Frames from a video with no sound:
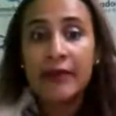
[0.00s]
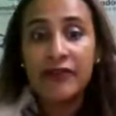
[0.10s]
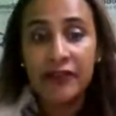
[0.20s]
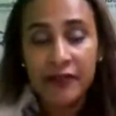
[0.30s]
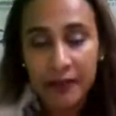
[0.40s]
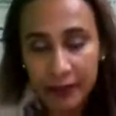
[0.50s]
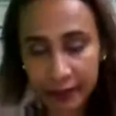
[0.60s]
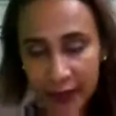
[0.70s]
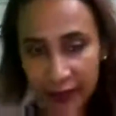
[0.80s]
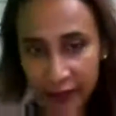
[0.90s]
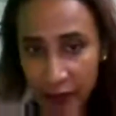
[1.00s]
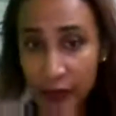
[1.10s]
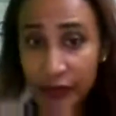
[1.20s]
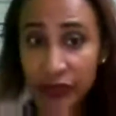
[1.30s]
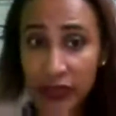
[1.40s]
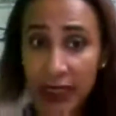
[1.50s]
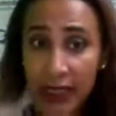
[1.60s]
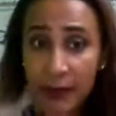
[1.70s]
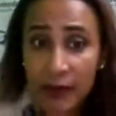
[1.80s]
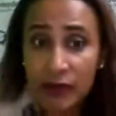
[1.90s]
The
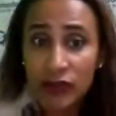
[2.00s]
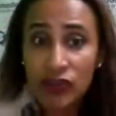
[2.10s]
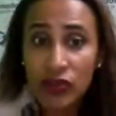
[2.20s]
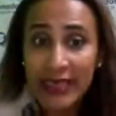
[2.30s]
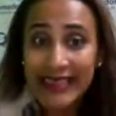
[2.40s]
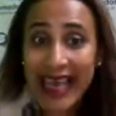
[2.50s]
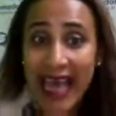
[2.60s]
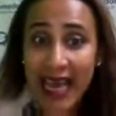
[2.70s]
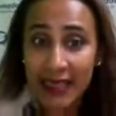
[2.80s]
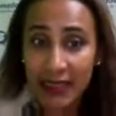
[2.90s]
first preposition is